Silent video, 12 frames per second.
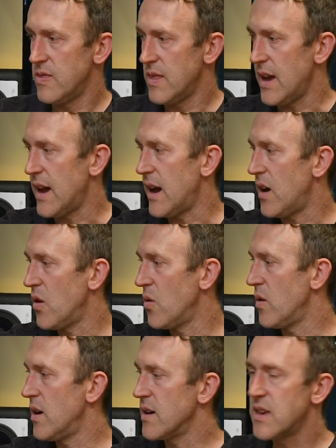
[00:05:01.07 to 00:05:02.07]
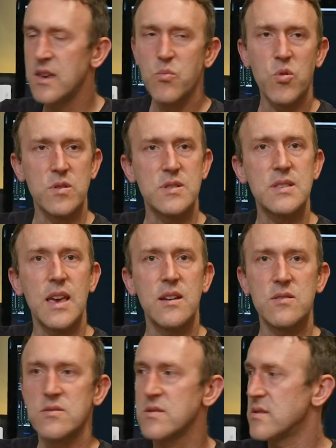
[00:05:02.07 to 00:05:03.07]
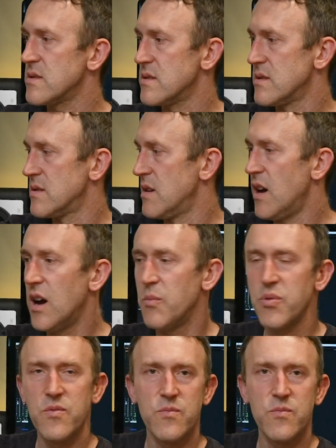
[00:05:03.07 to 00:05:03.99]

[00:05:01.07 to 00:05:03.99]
how a keyboard scales up